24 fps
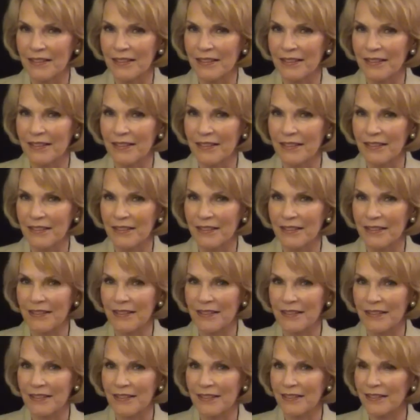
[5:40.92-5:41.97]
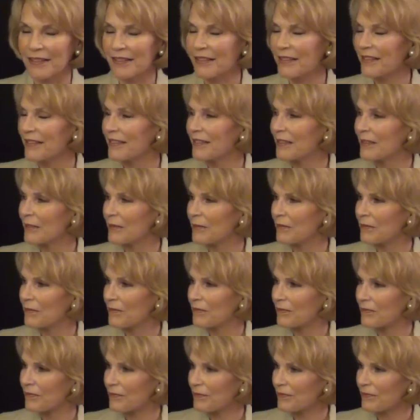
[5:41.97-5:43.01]

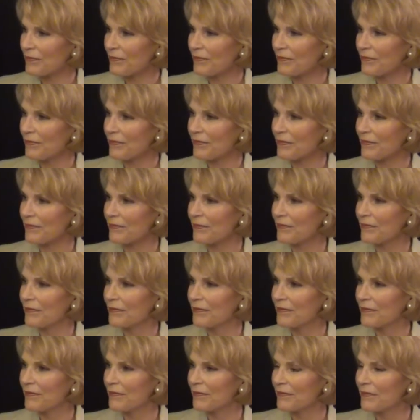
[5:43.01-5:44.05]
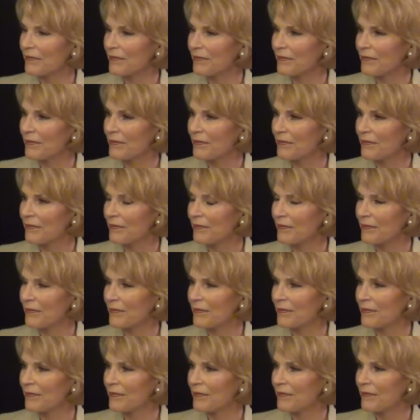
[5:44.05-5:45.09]

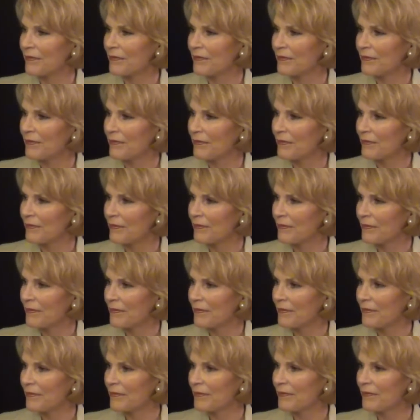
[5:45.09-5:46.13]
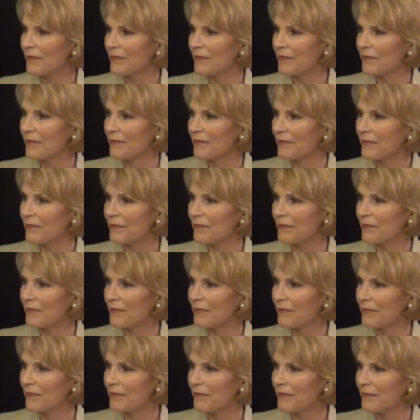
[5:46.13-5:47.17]

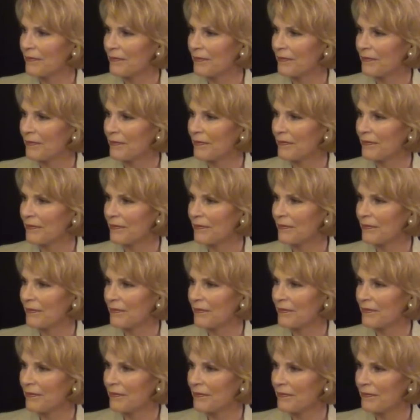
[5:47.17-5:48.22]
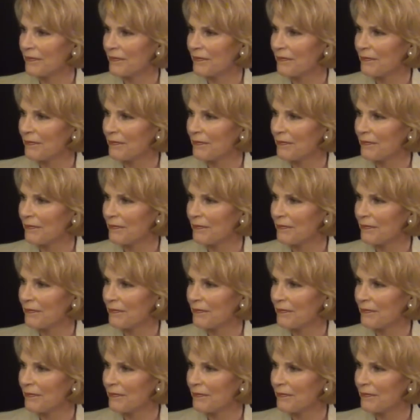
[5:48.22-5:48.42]
[no speech]